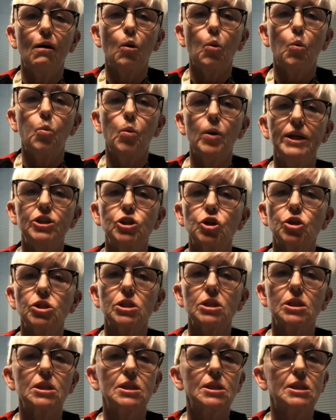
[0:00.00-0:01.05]
we
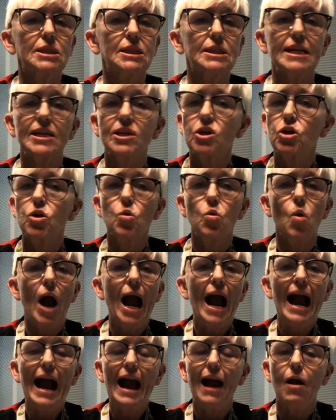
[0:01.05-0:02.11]
just didn't know
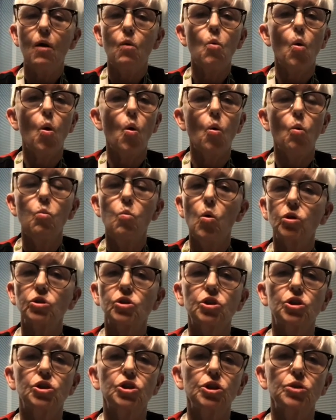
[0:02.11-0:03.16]
how or what
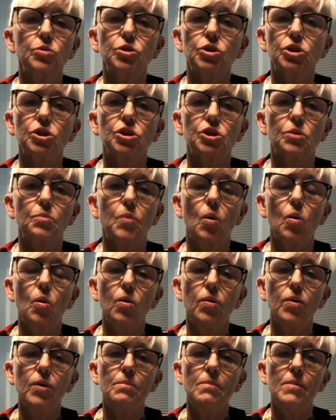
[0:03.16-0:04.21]
to do to
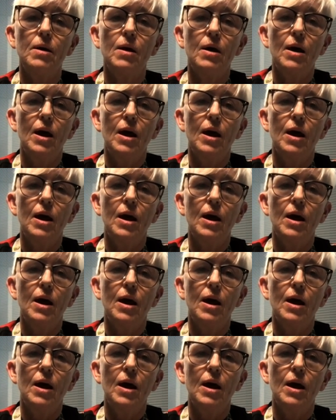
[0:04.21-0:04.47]
support them.